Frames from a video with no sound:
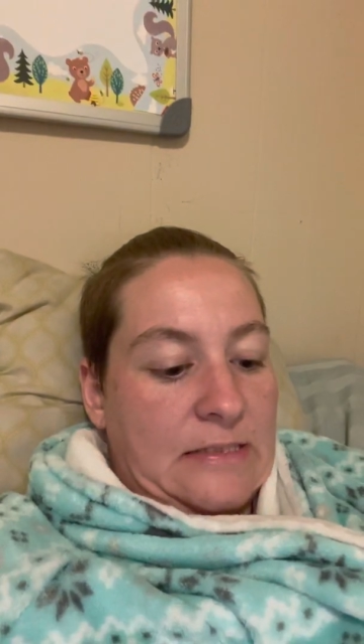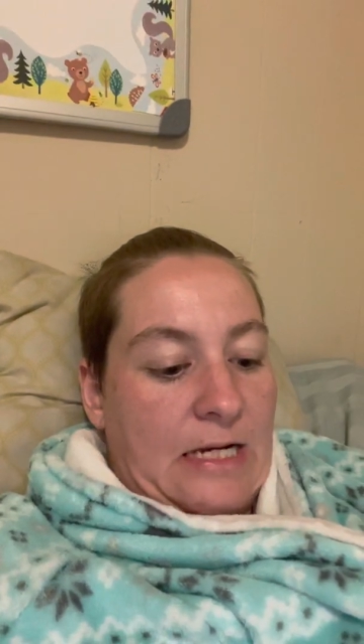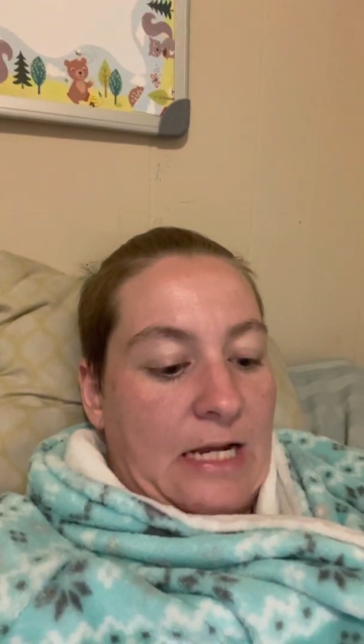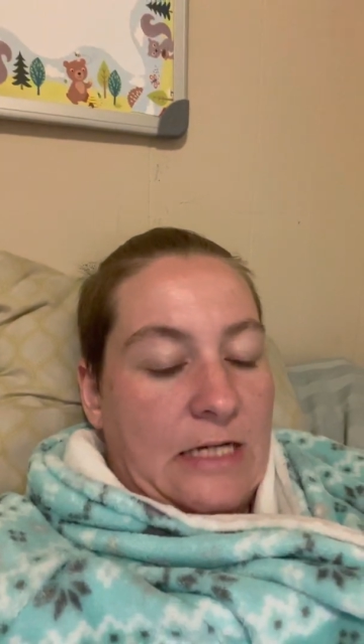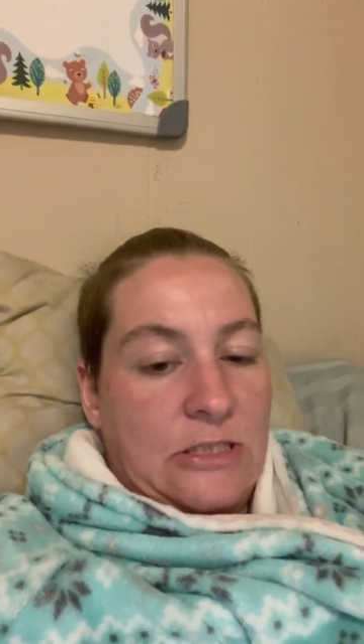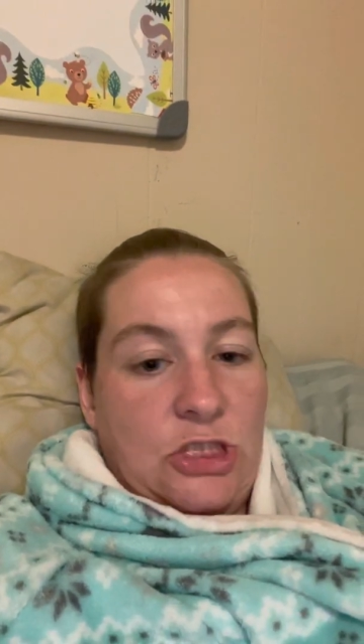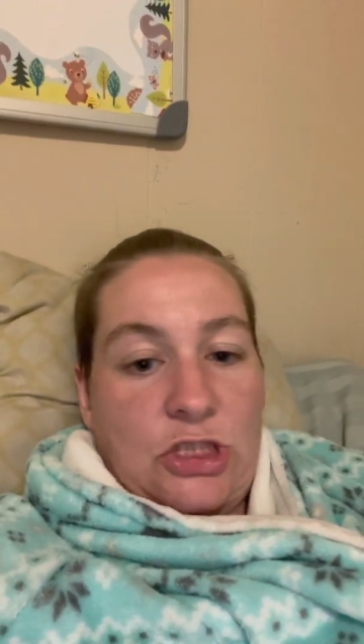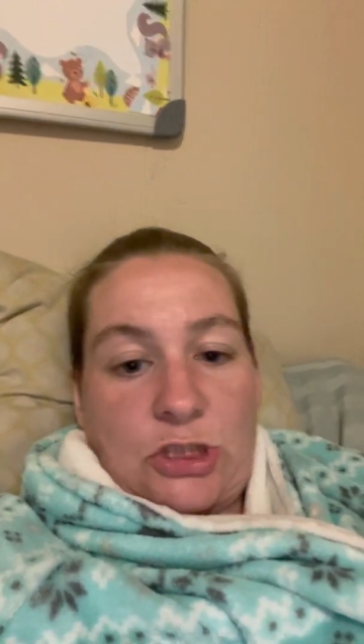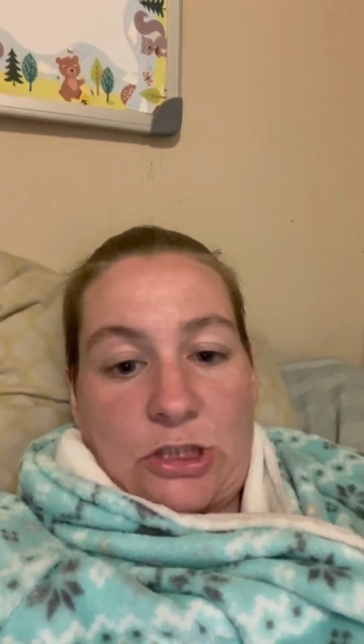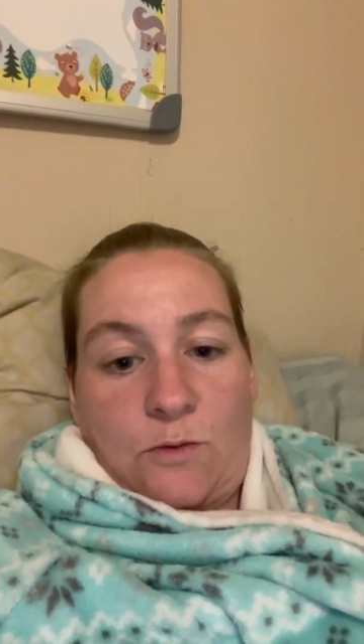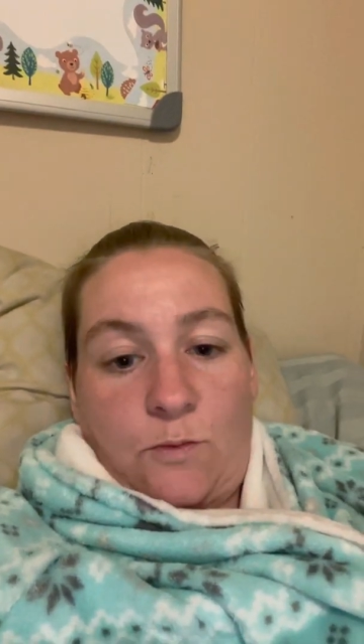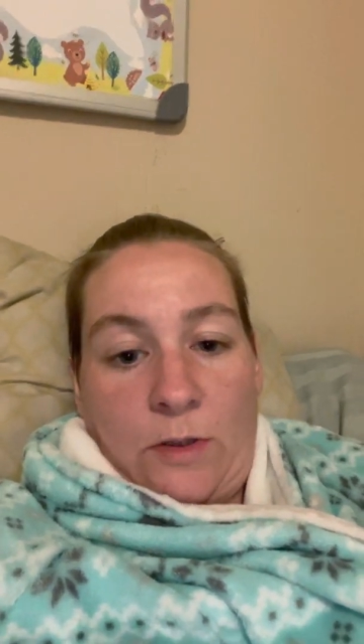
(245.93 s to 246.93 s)
And
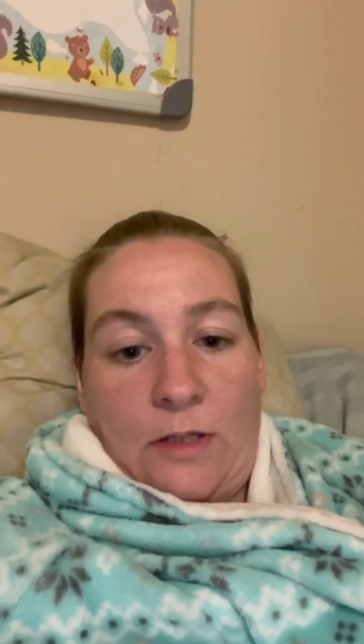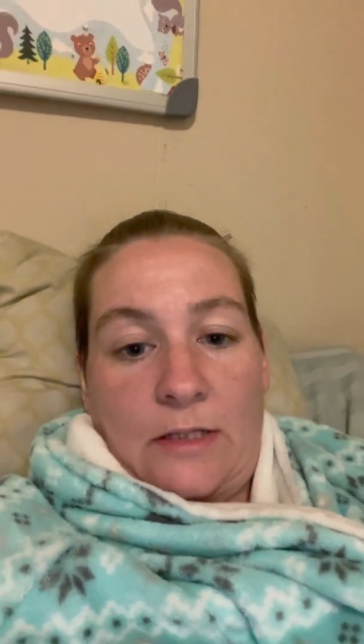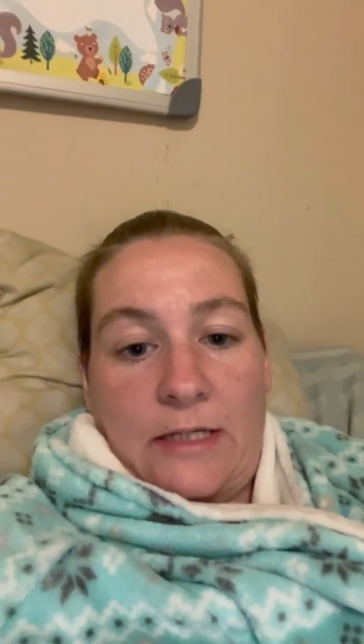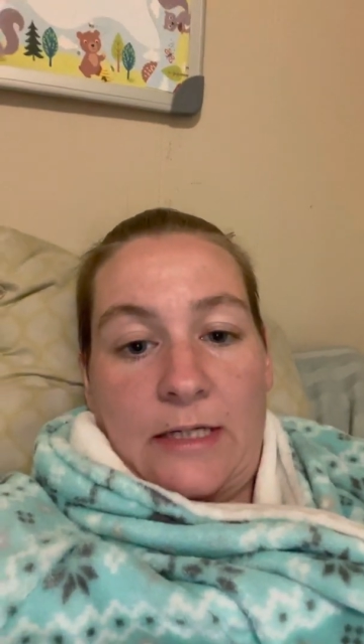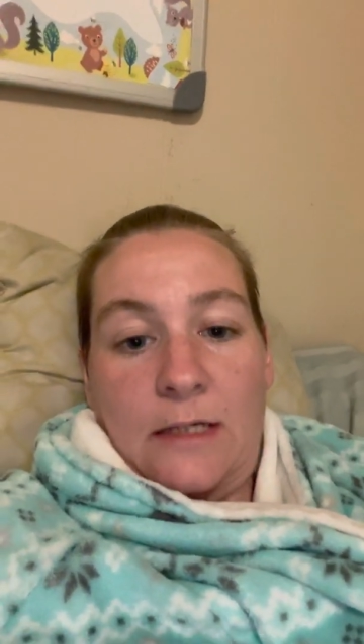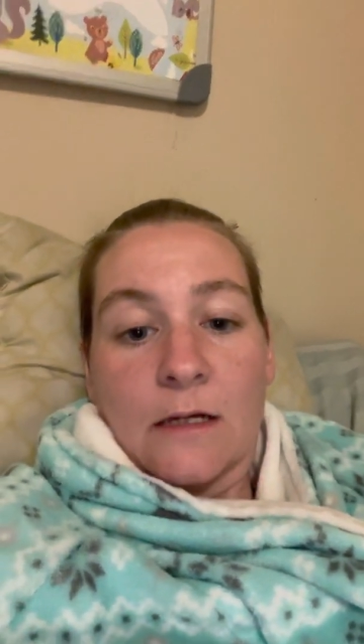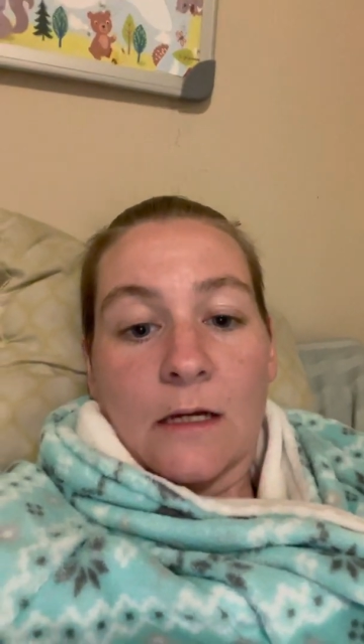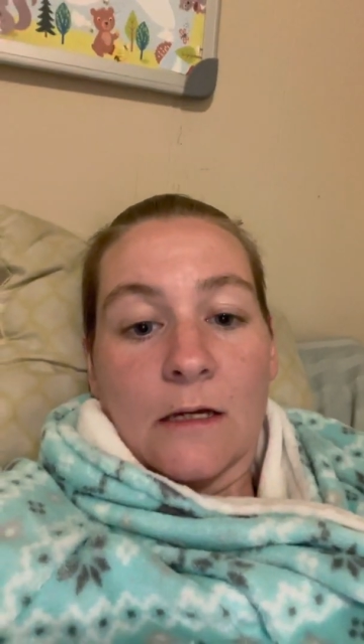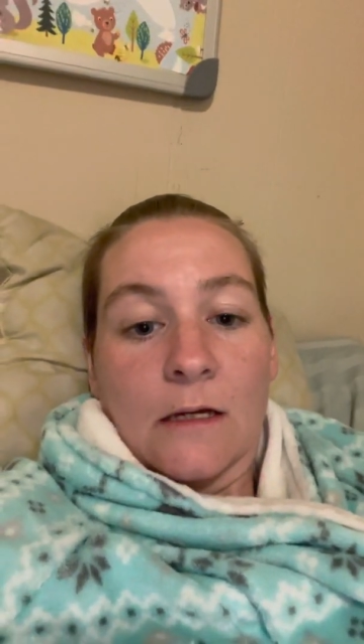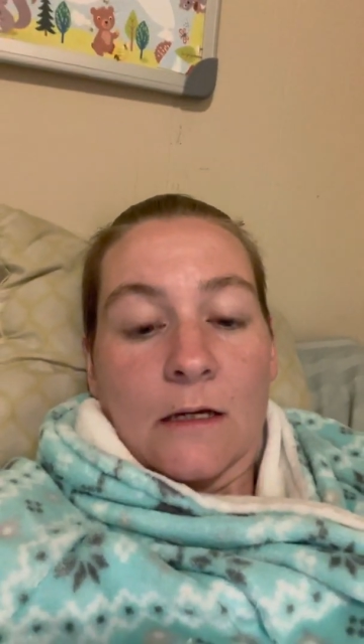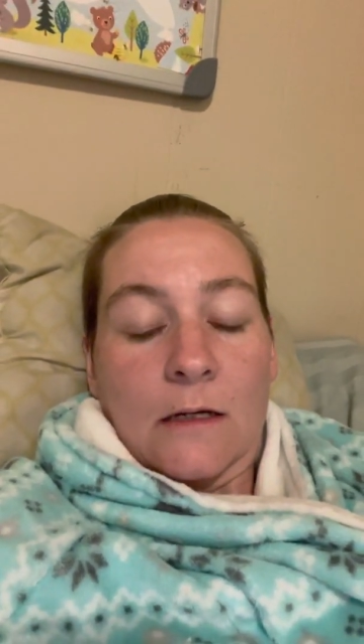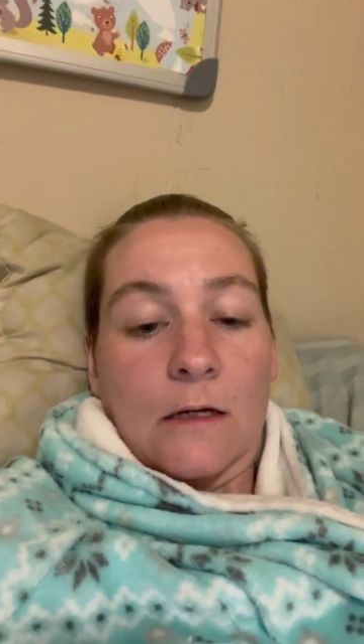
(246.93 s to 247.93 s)
it really
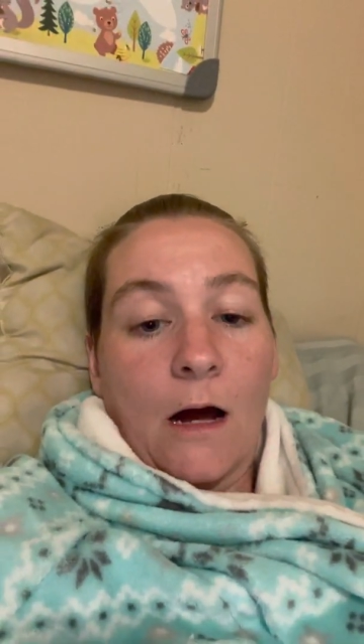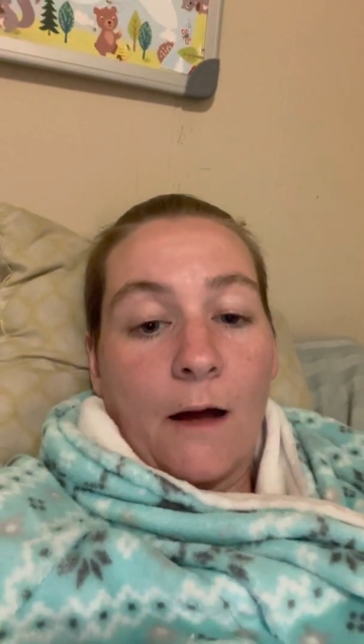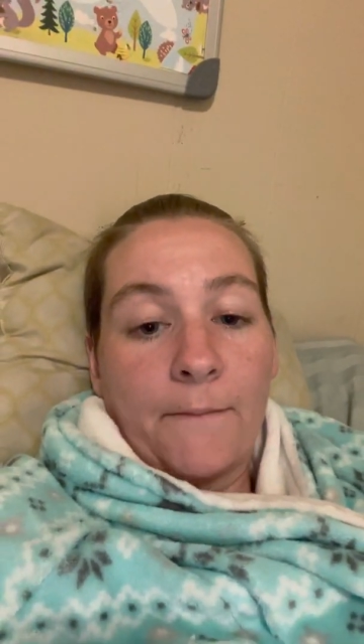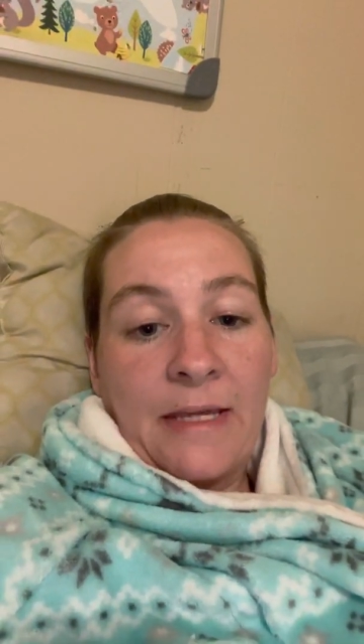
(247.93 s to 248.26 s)
got